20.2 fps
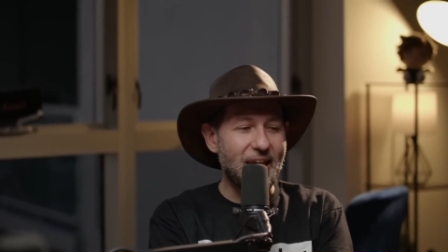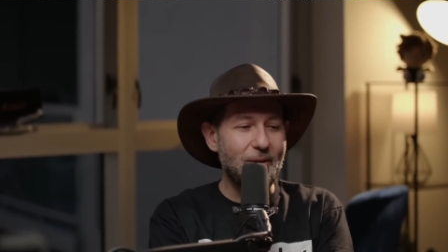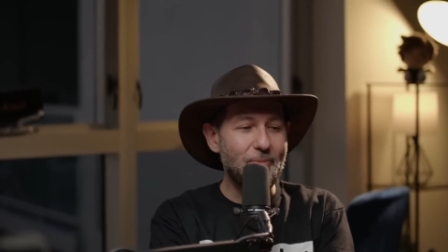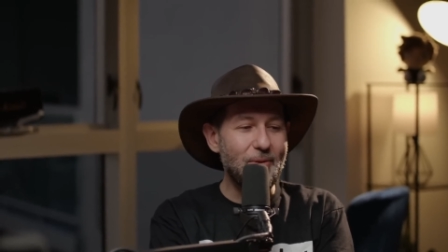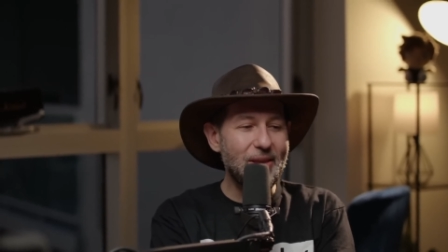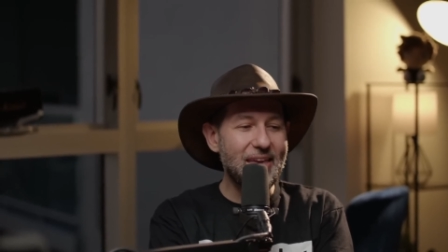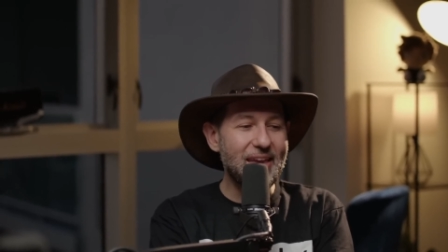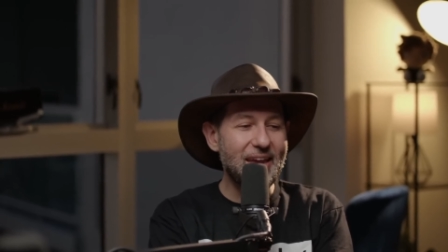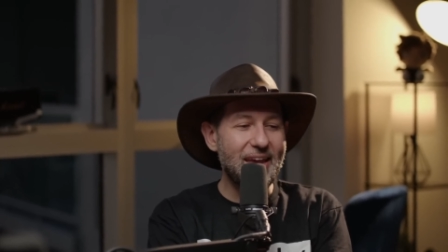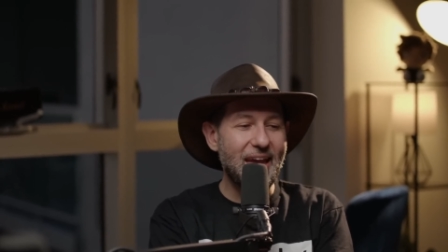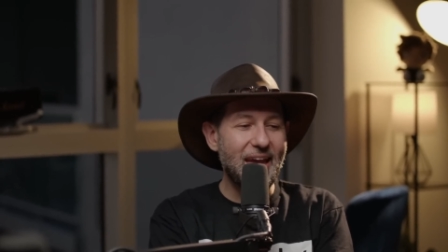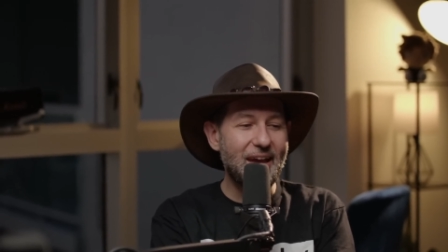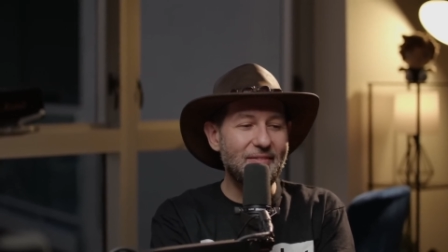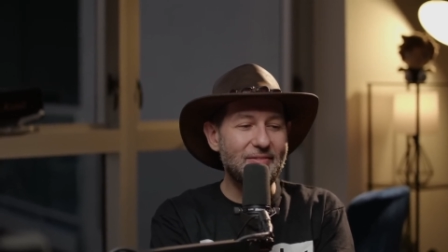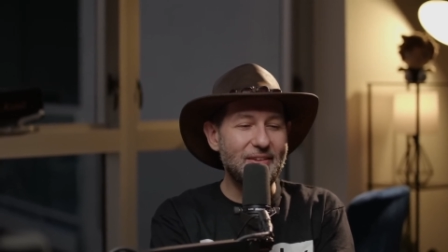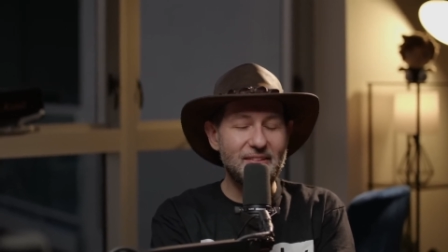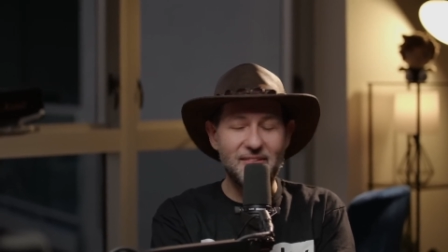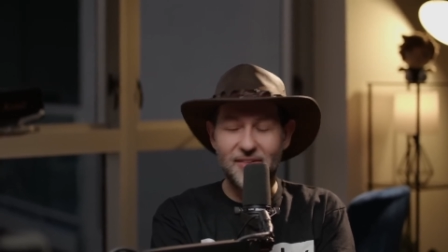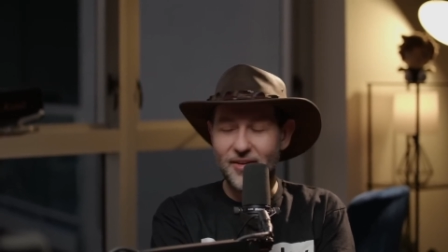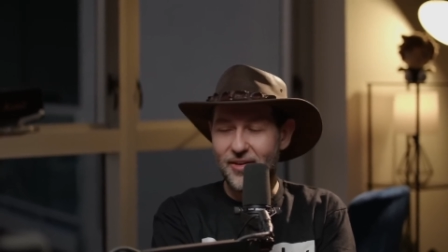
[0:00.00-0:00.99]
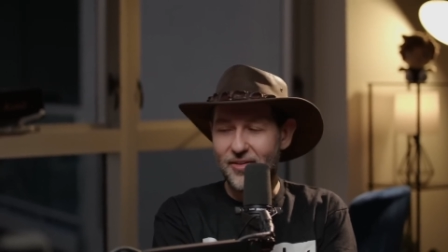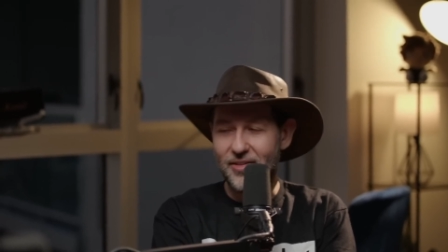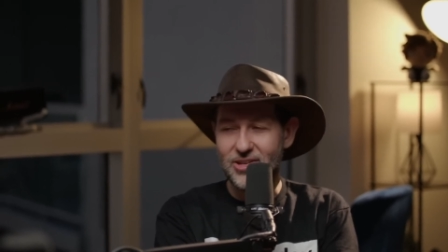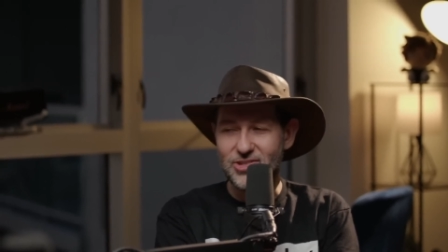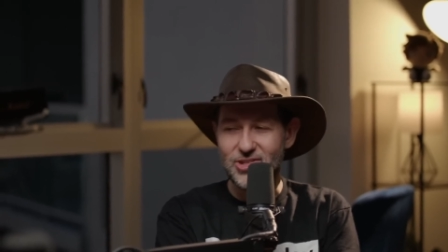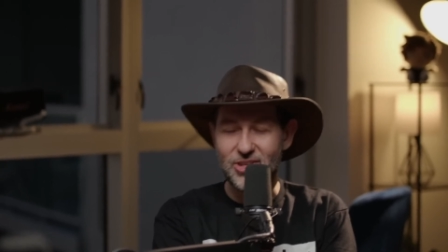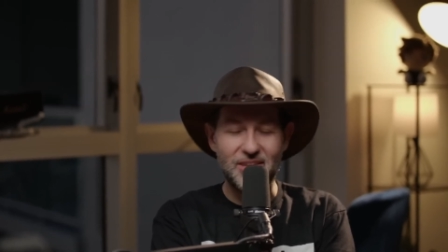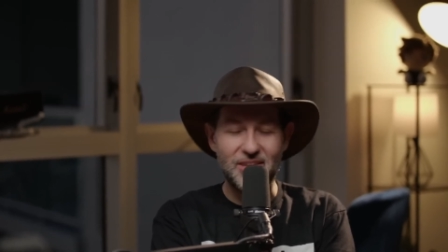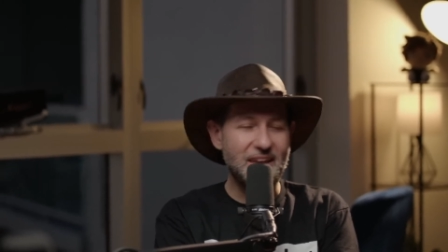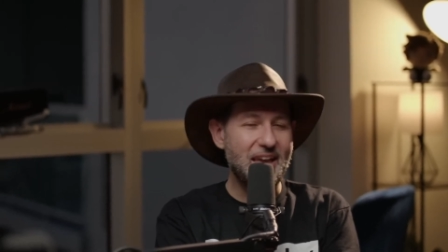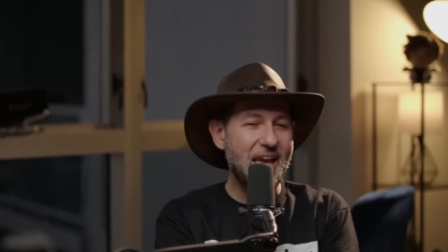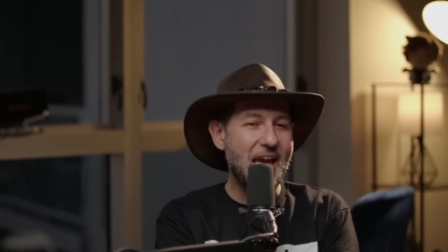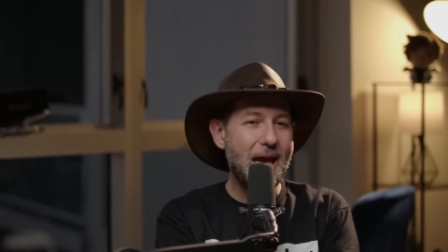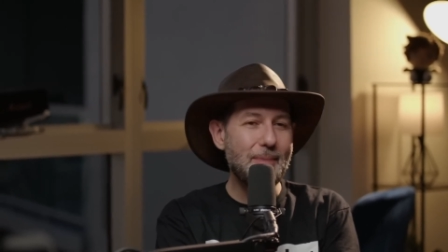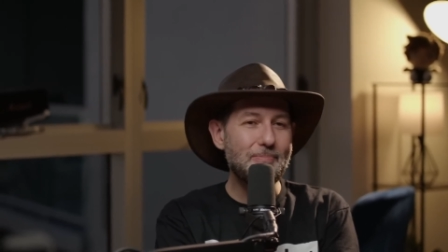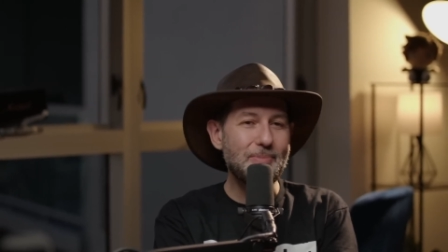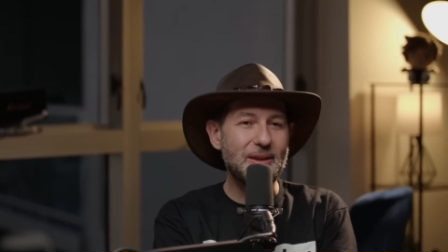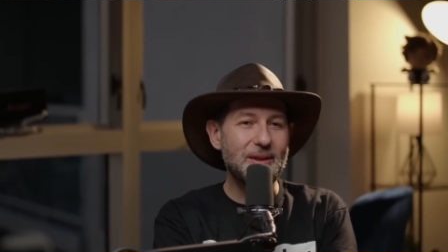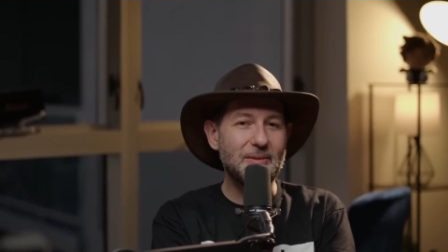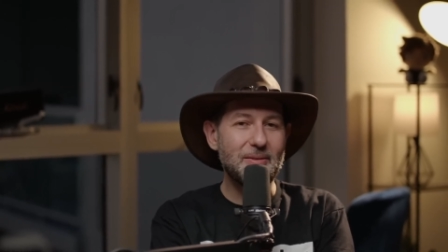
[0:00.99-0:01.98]
We can't have this allegedly
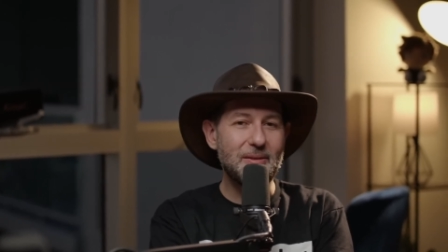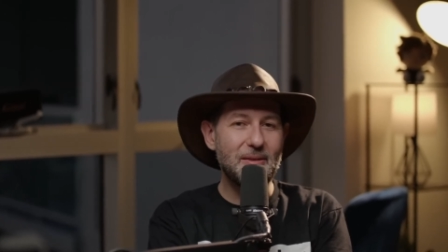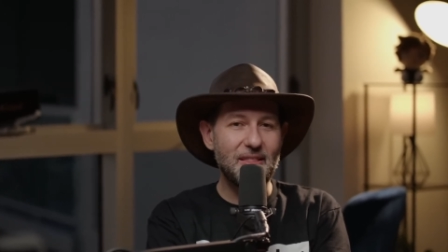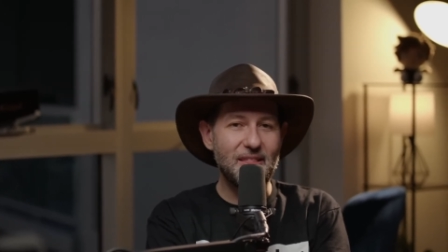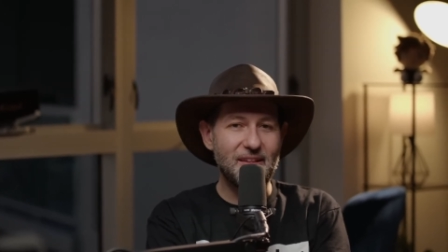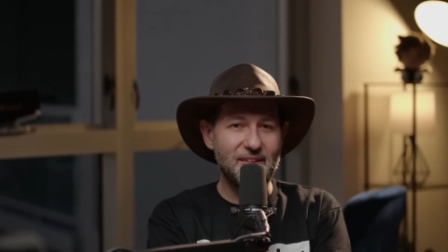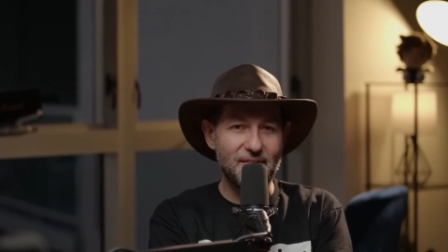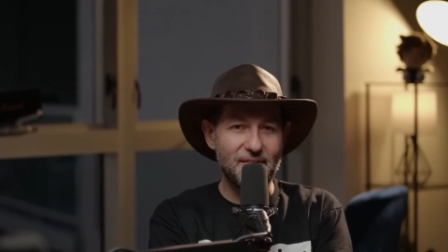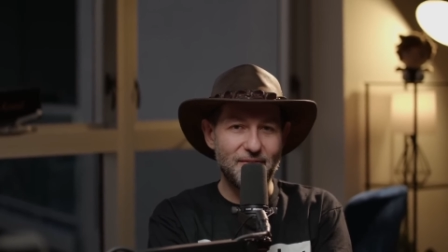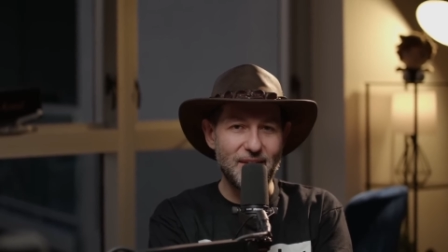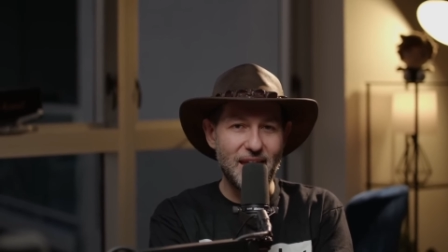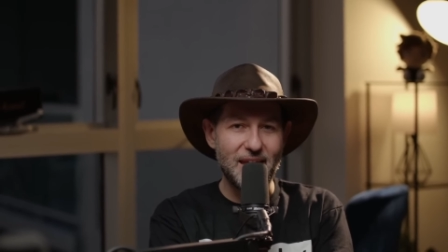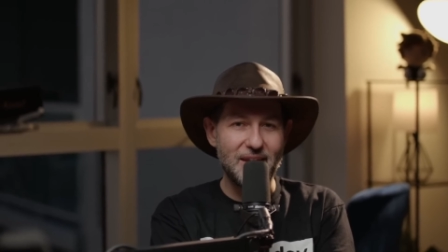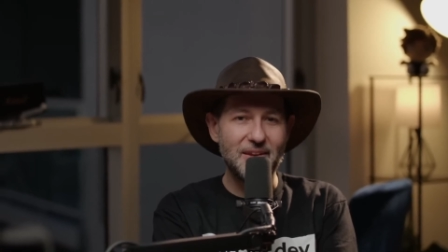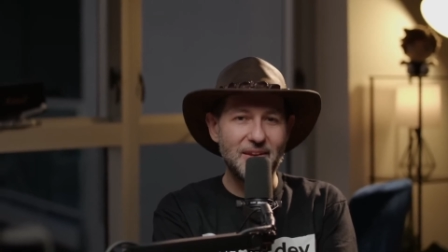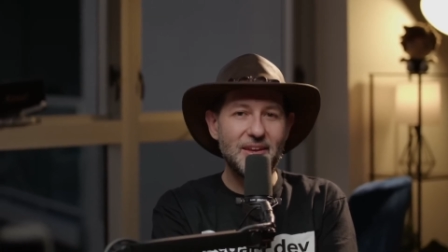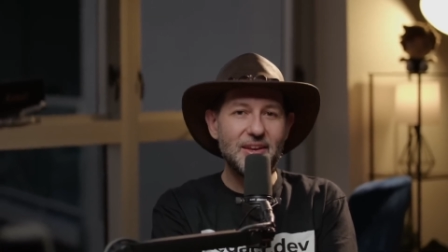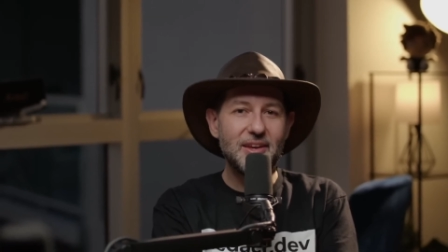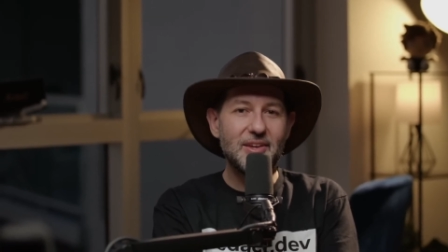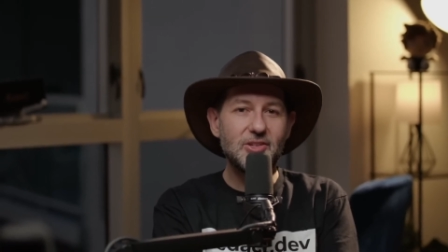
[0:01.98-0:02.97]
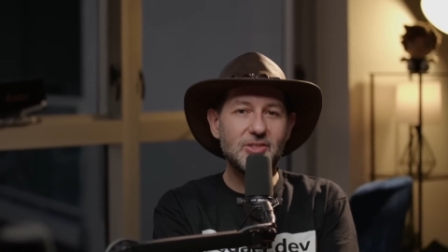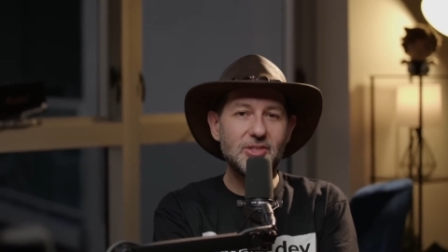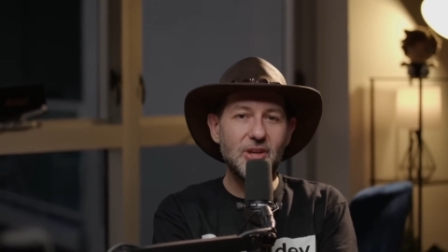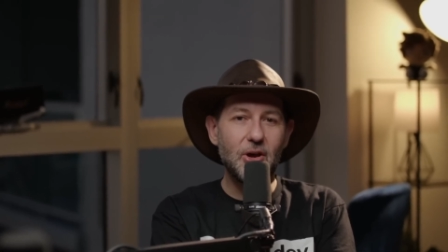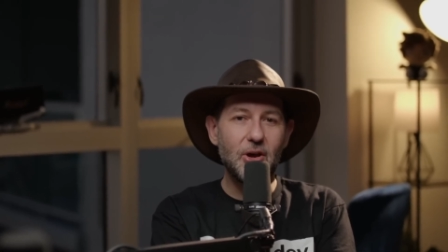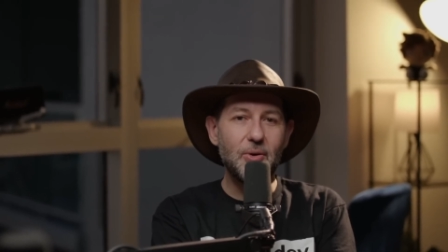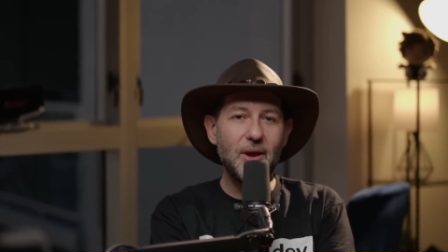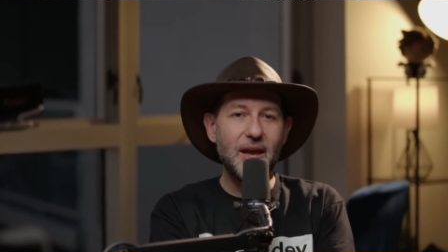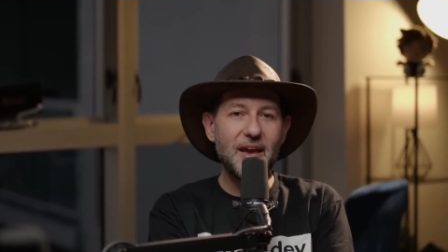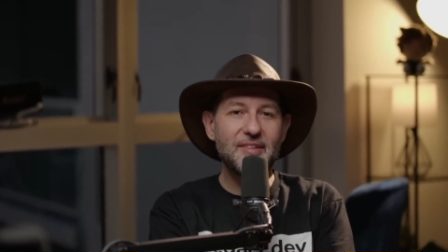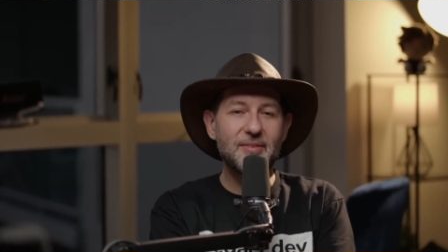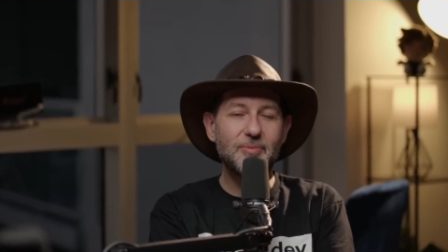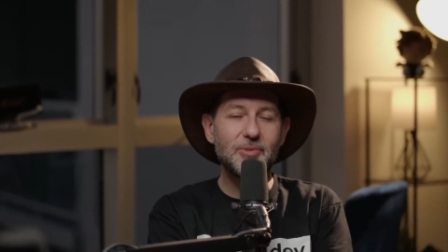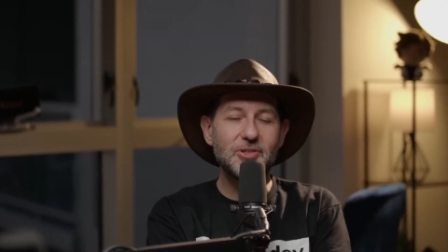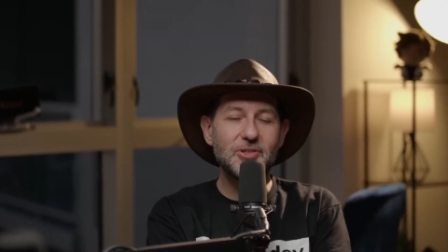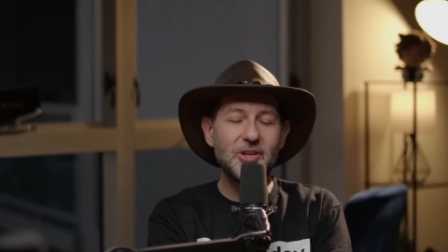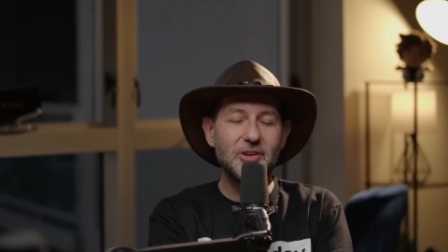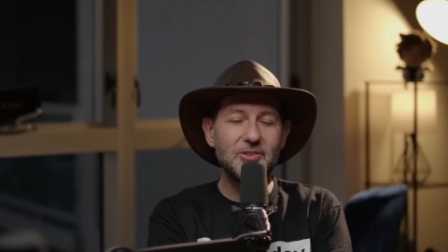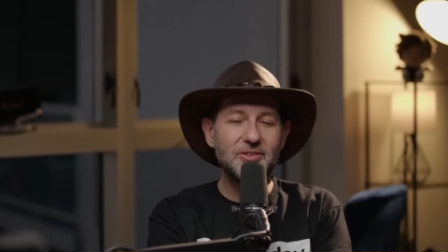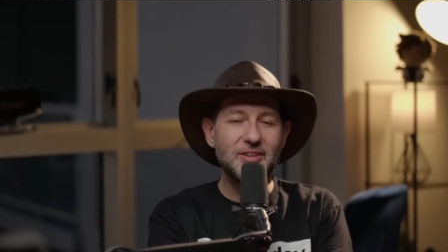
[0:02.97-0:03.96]
happen, this event. So as a
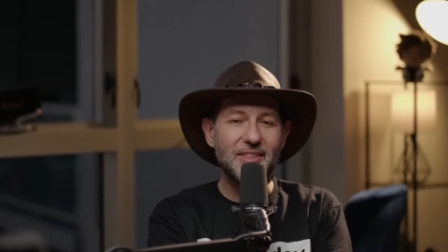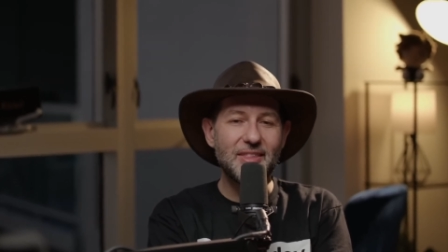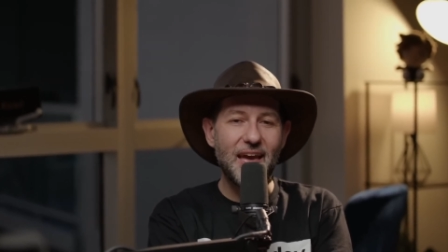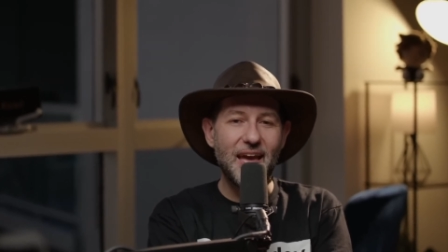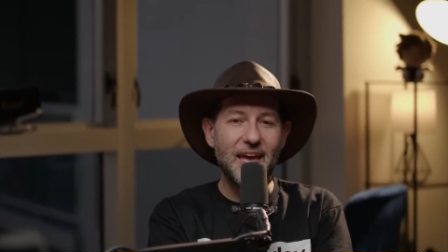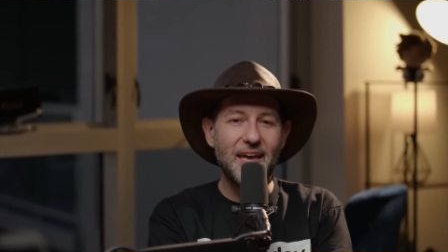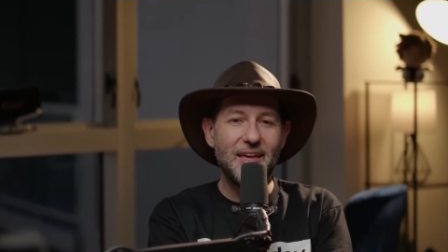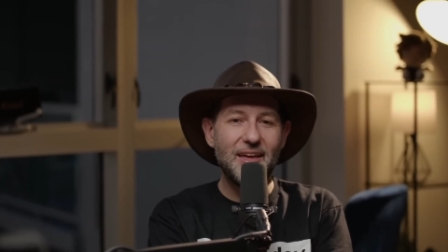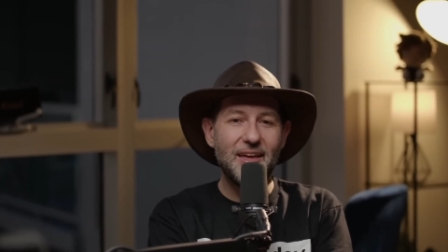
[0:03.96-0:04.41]
result of that,